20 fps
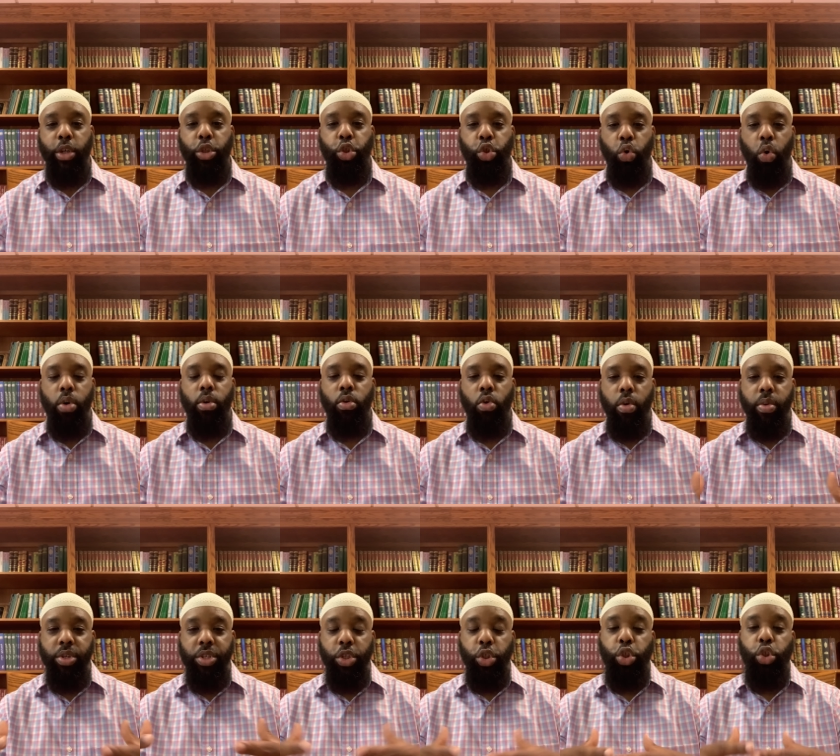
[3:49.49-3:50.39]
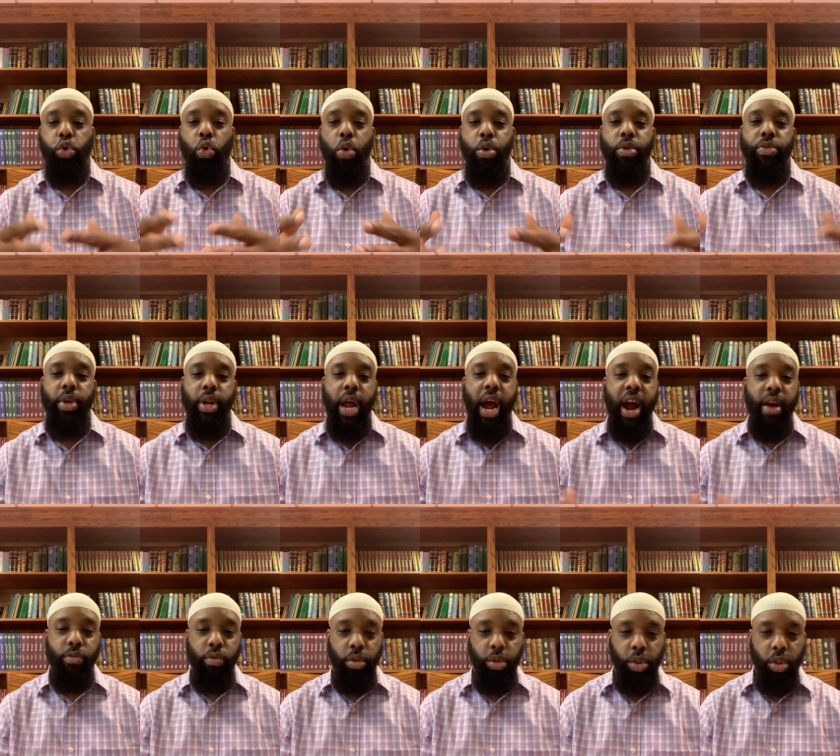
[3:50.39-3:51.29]
Short, nor was he shorter than
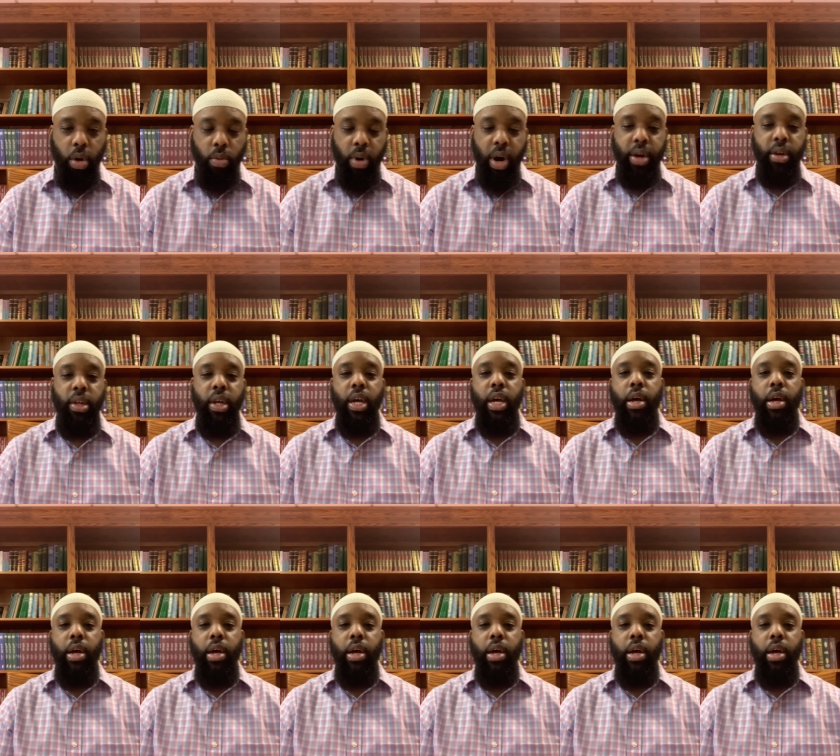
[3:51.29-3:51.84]
average, all right?